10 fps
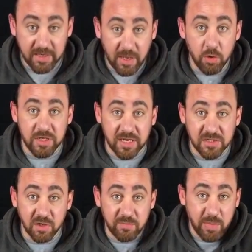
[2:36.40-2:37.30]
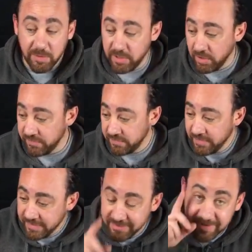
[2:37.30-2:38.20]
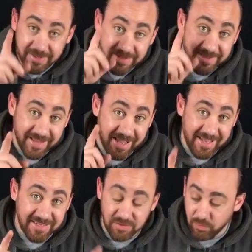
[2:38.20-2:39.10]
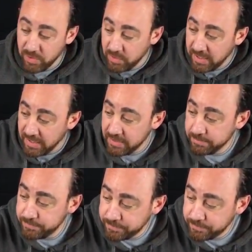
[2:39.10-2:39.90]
Get all your dust off, blow it off. Now here's the real key.